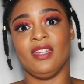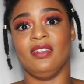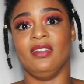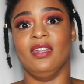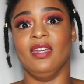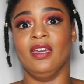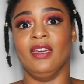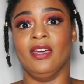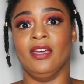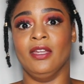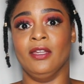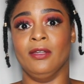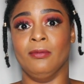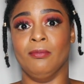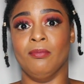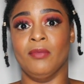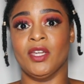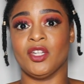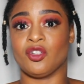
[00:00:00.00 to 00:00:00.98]

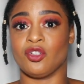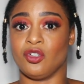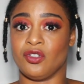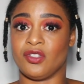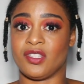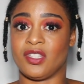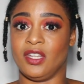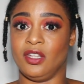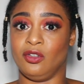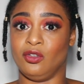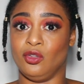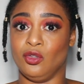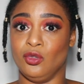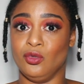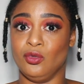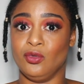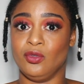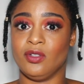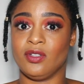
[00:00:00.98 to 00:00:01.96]
then make sure you stay
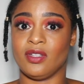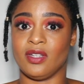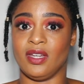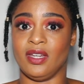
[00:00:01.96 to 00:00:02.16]
tuned.